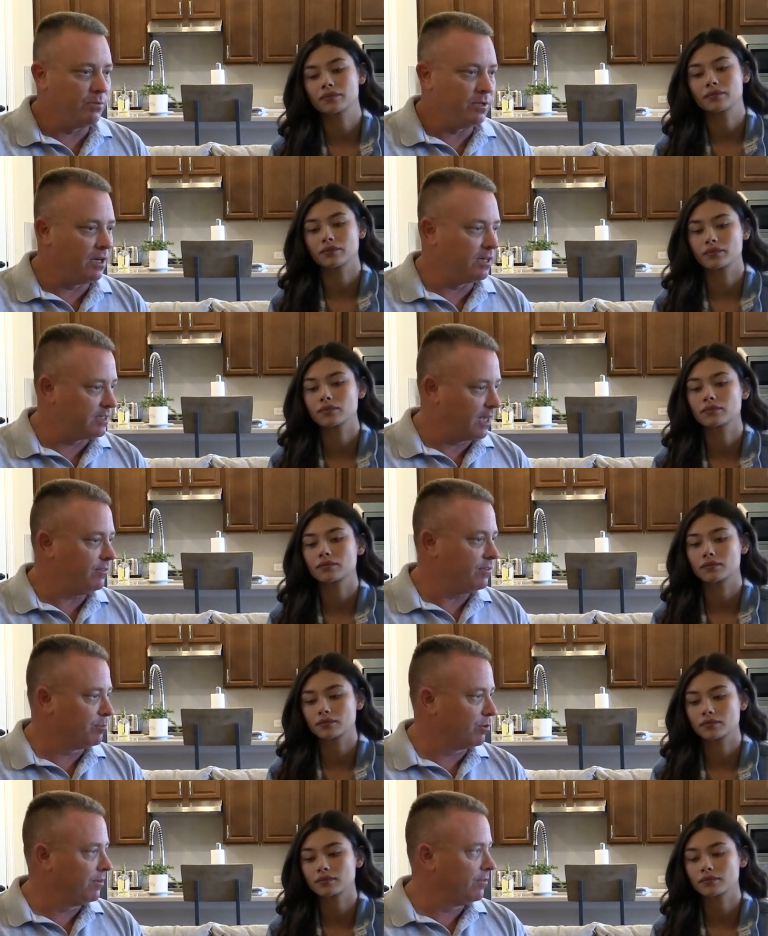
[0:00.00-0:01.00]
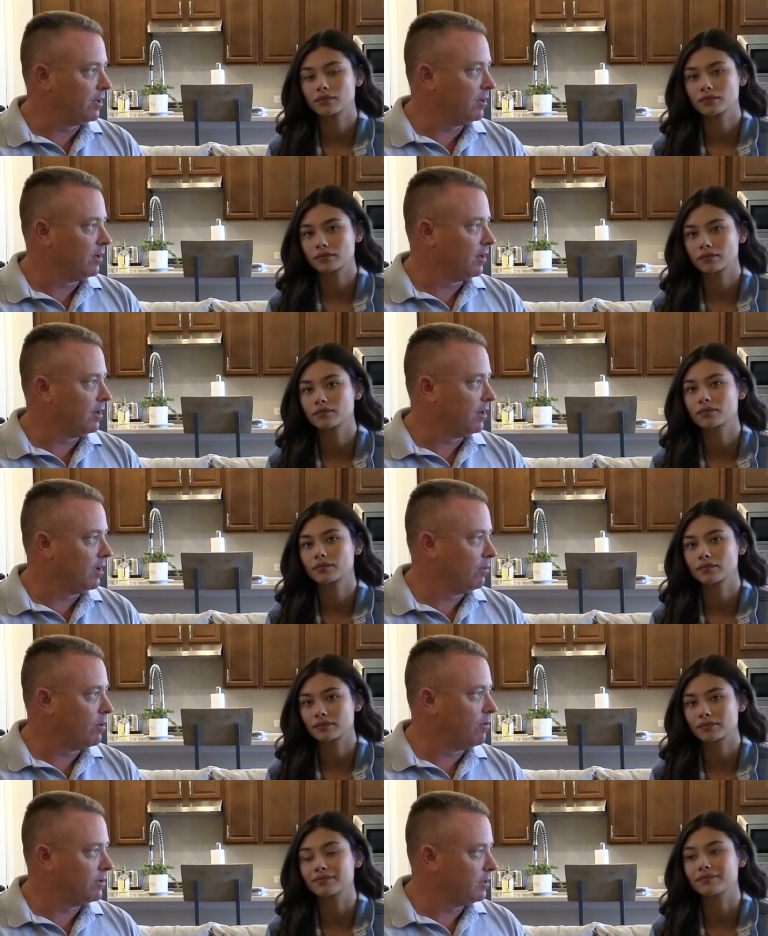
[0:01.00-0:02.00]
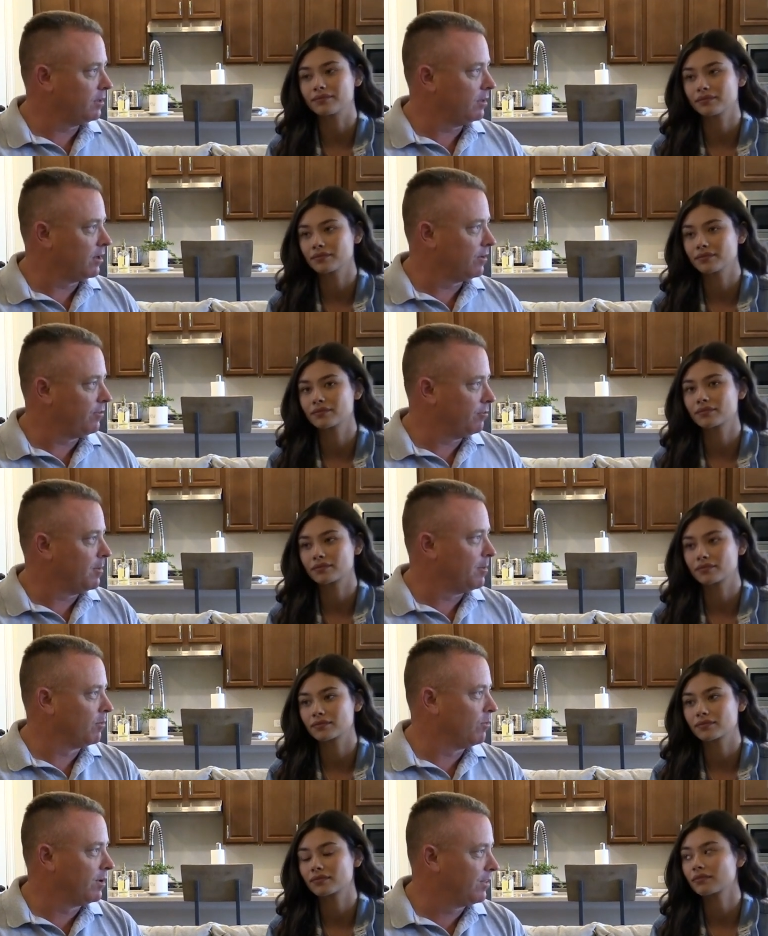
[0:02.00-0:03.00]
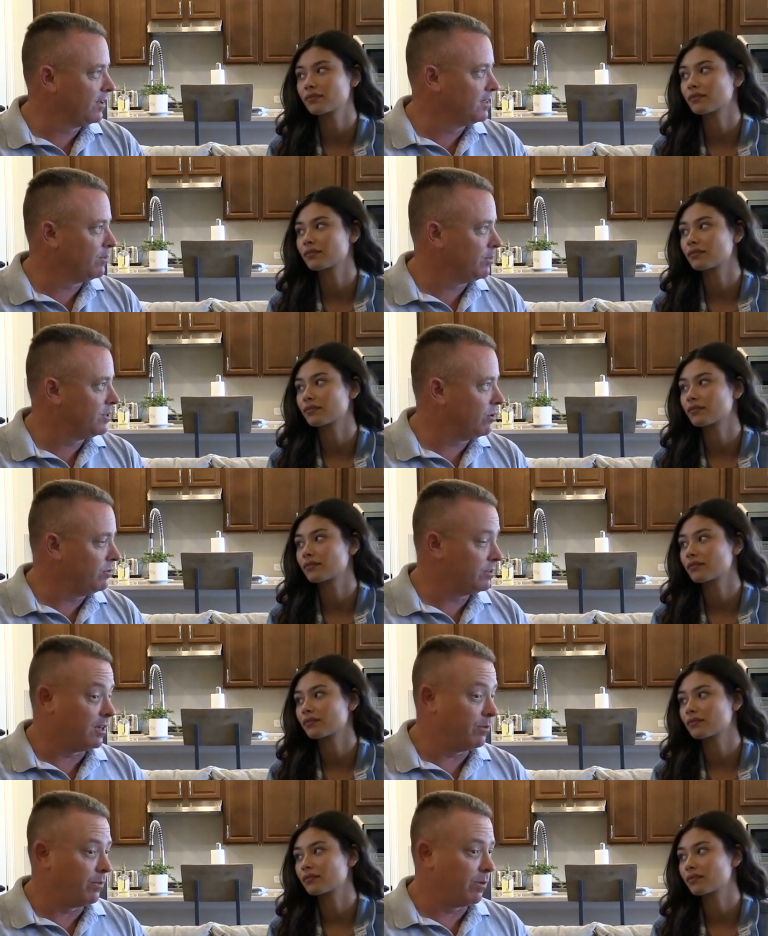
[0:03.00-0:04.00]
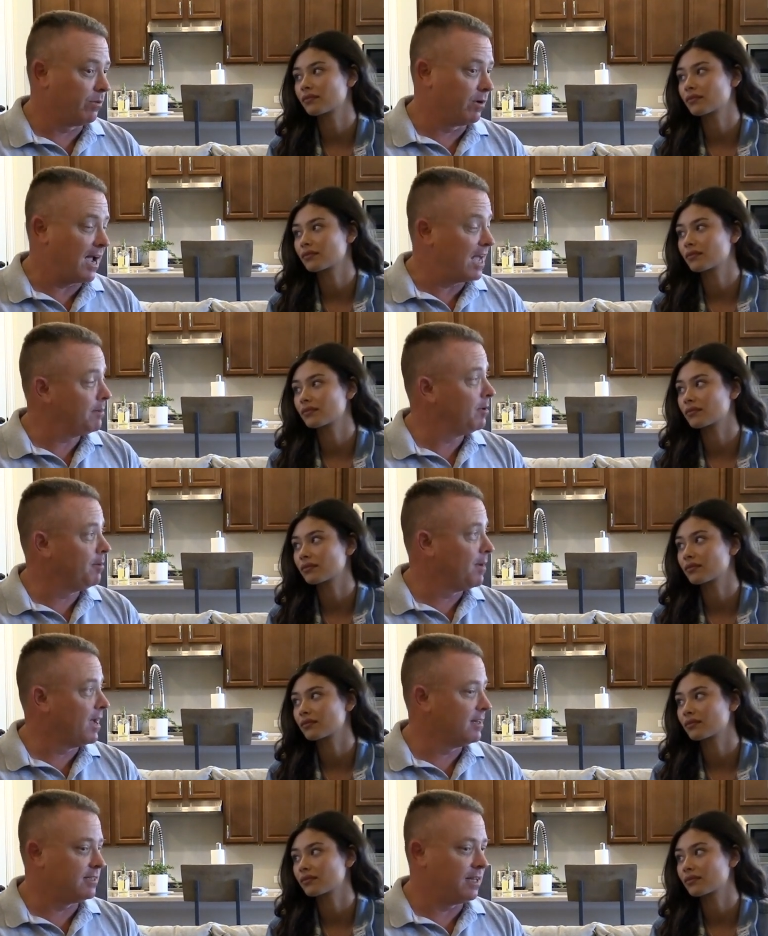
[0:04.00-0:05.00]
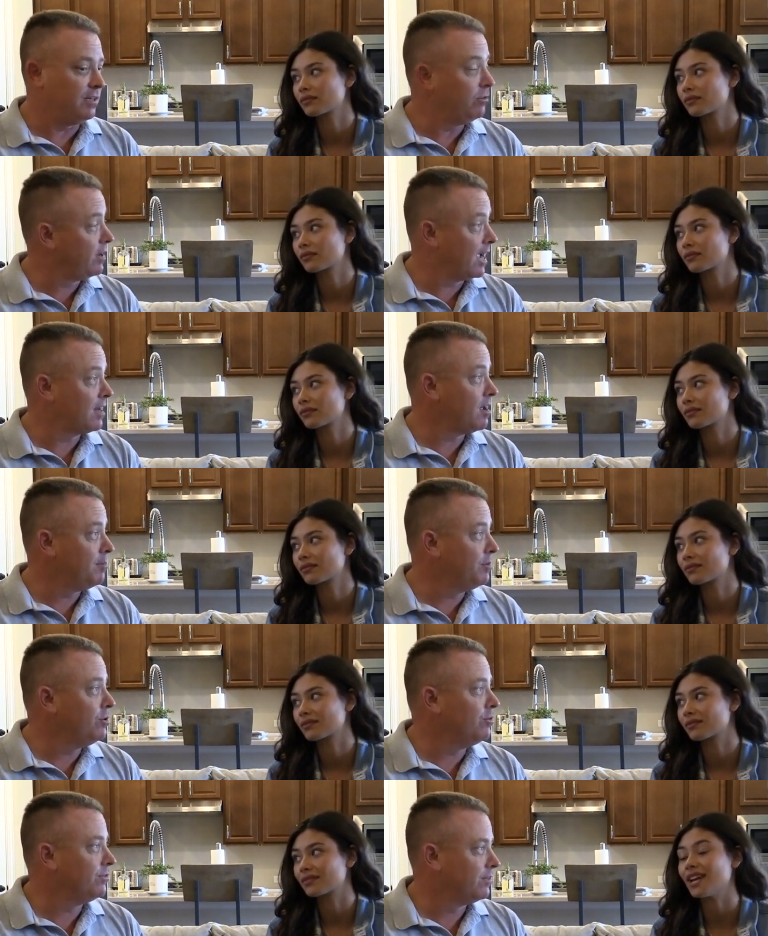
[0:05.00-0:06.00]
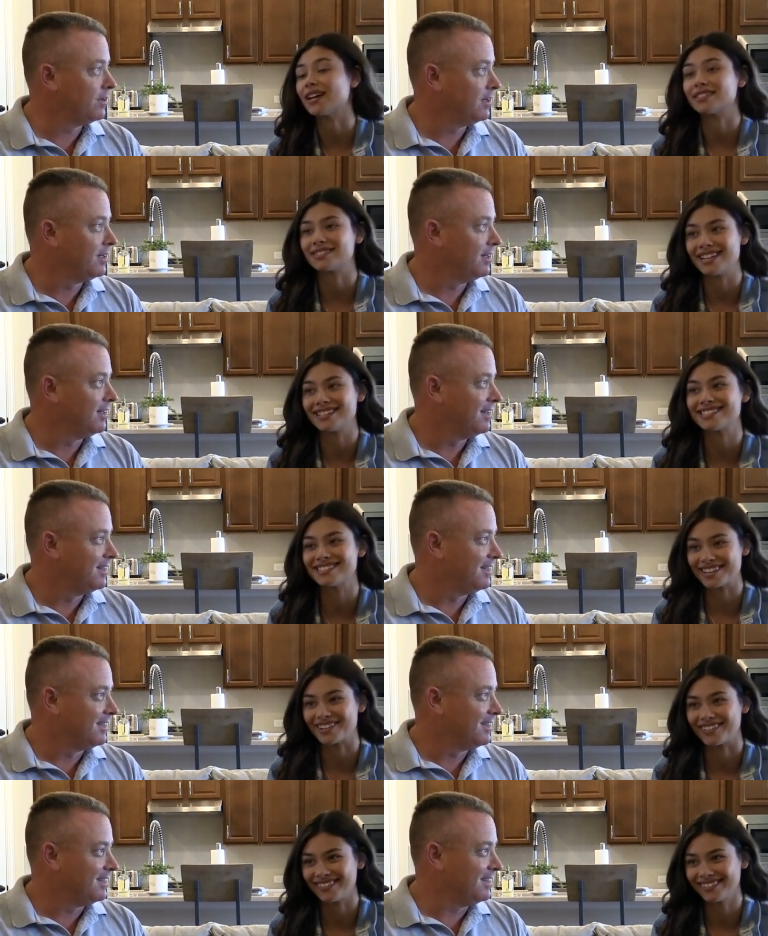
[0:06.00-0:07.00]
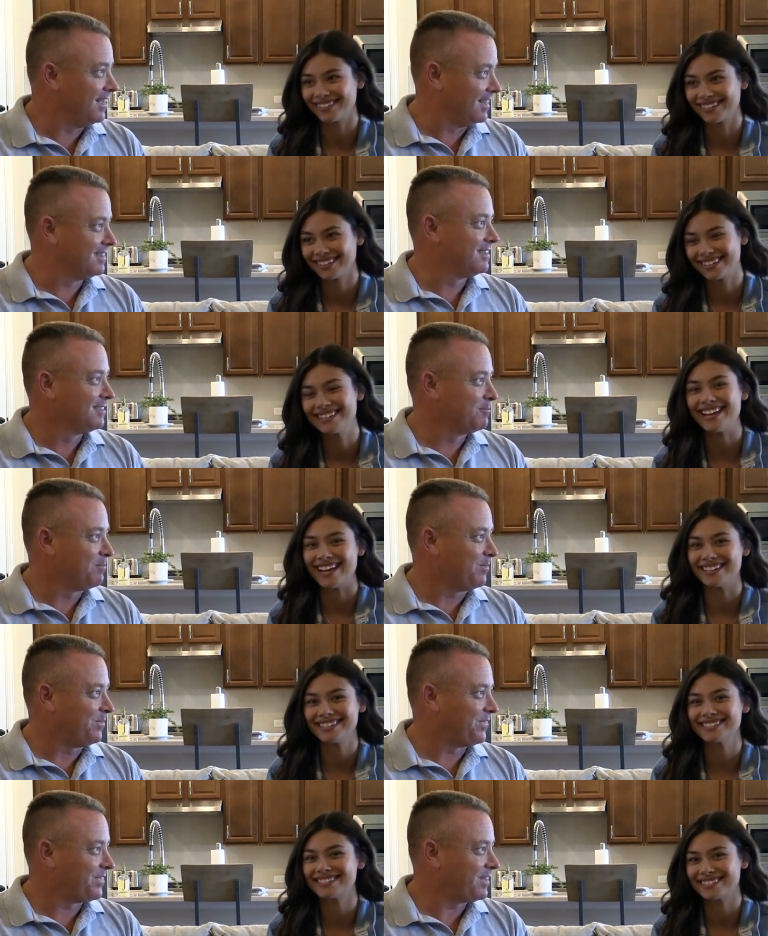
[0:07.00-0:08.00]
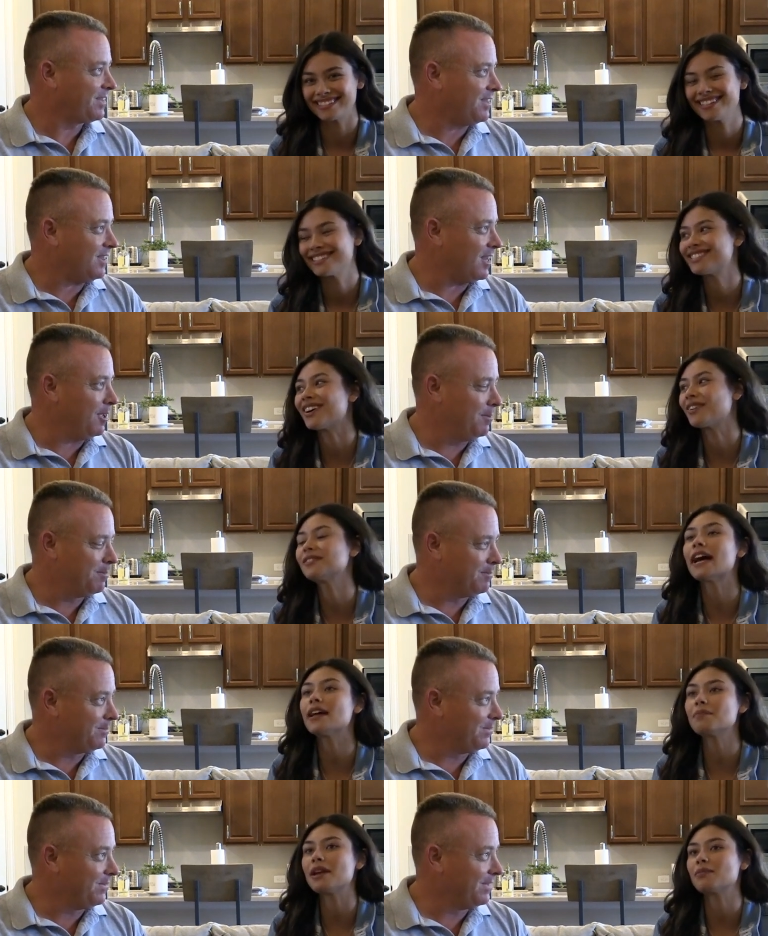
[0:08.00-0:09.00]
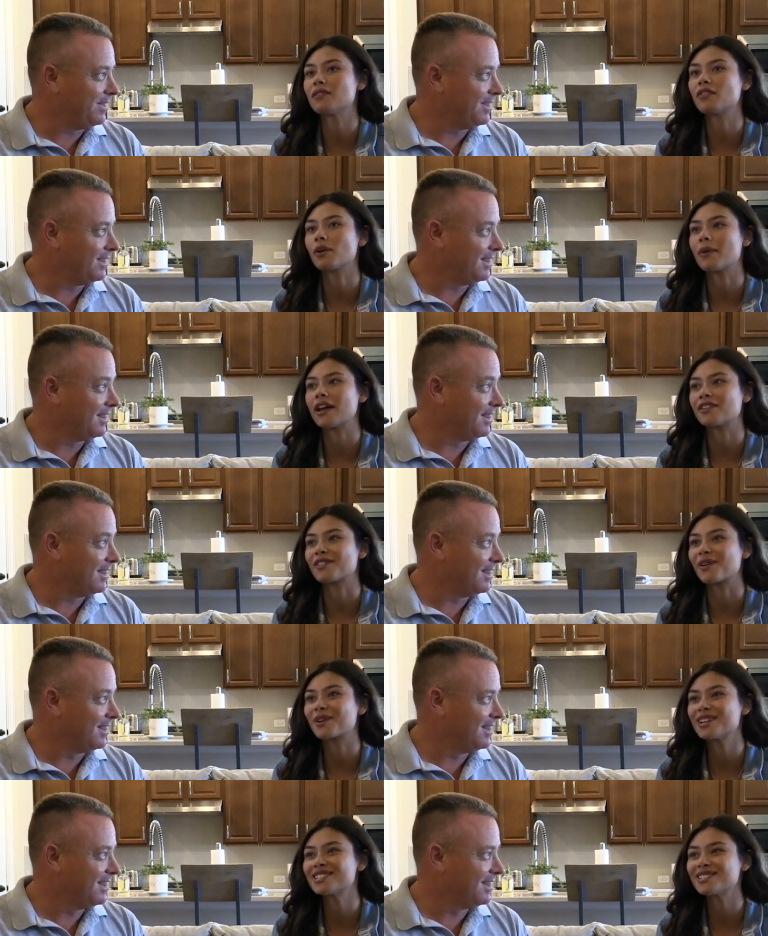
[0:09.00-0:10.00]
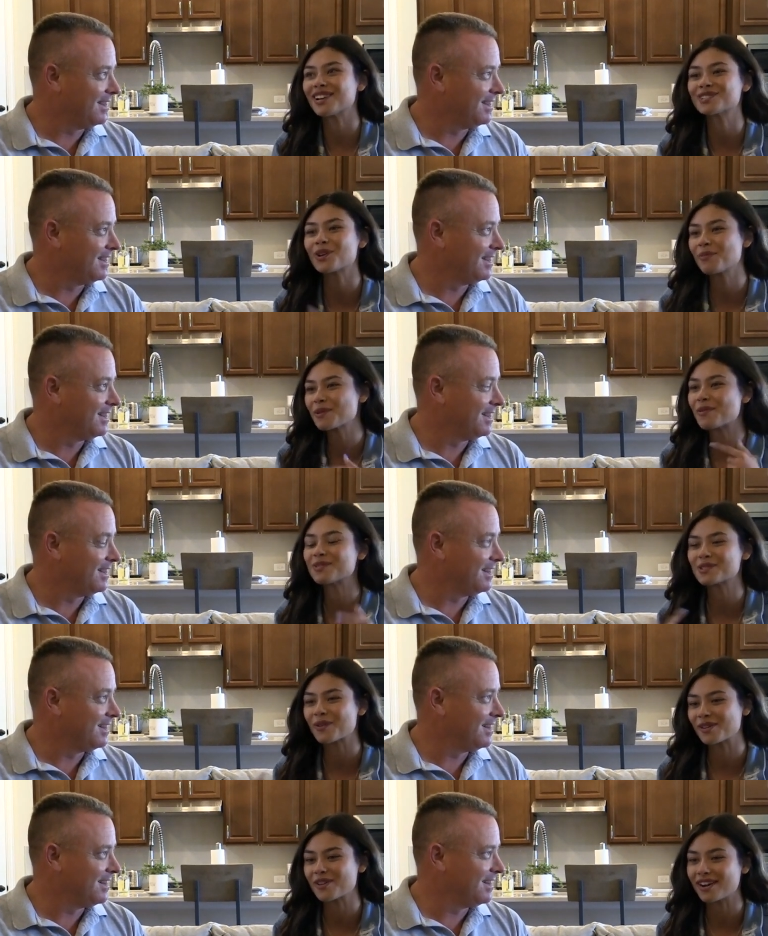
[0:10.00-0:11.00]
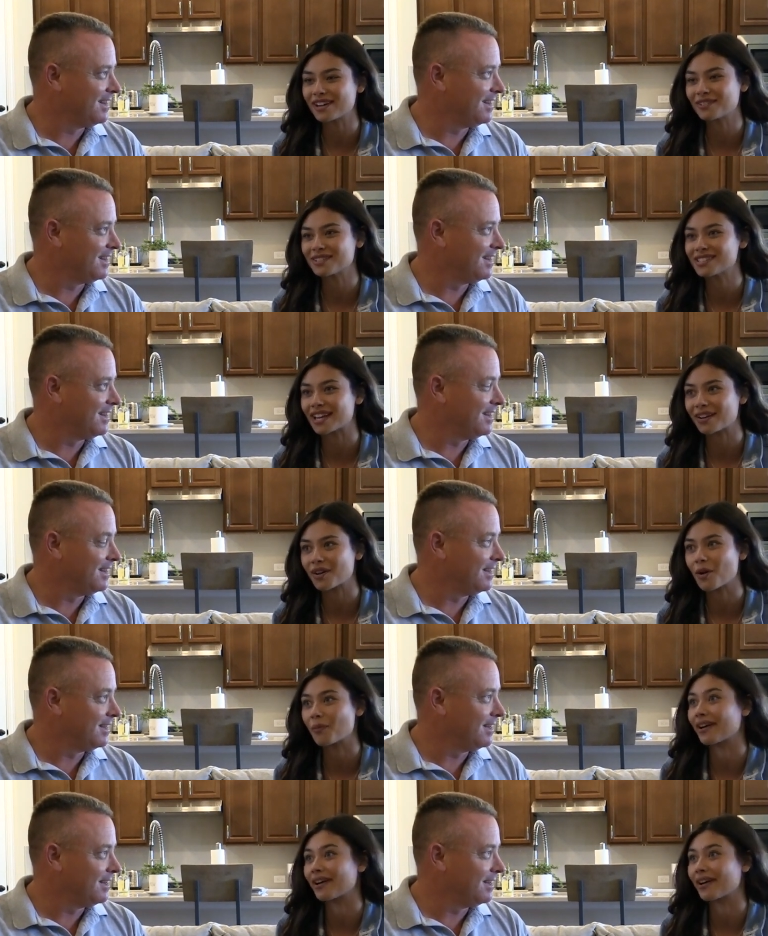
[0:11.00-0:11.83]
Speaker 1: and we did a safety briefing, and then uh, what was, I don't know if you remember, one of the things that we told you that we were adamant about is that you cannot move.
Speaker 2: Yeah, stay still. Yes. Yes. So that made me feel better though, because y'all told me what was going on, and I was like, oh